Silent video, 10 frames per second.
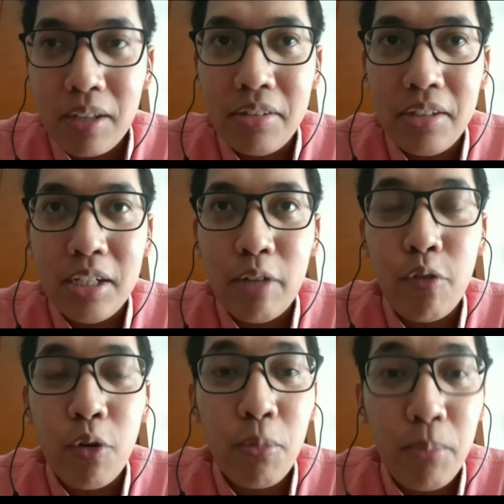the uh,
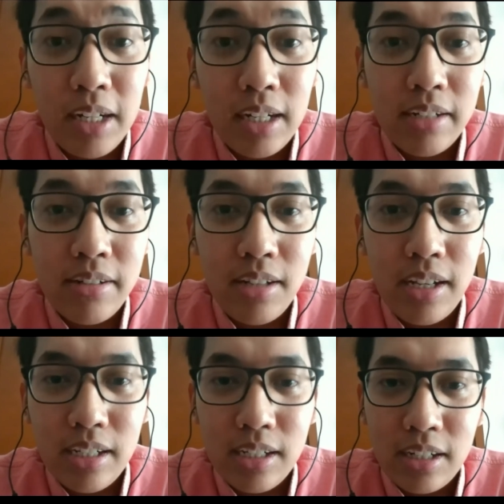formal, let's
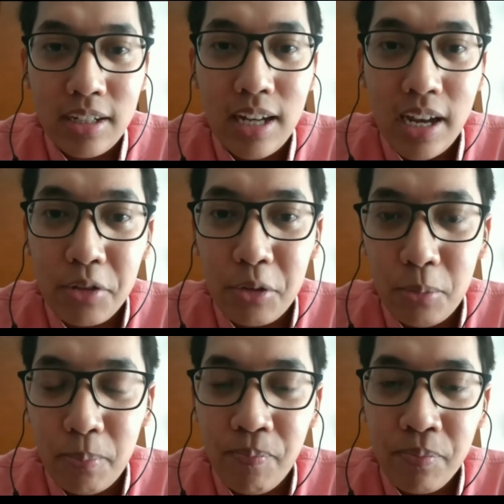say, uh,
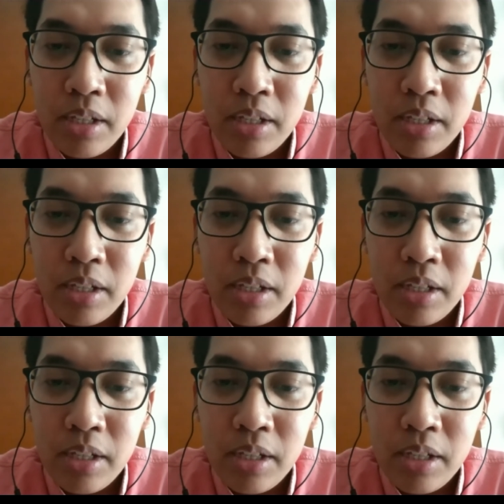classroom.